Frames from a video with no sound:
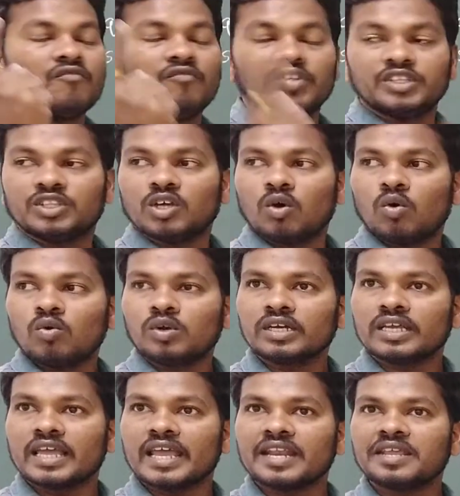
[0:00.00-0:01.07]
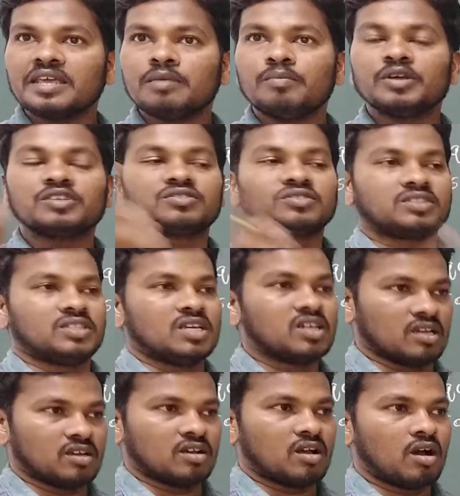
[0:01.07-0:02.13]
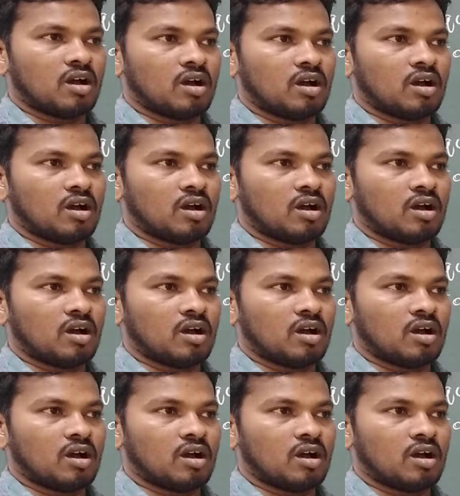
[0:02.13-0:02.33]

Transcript: without any mixing.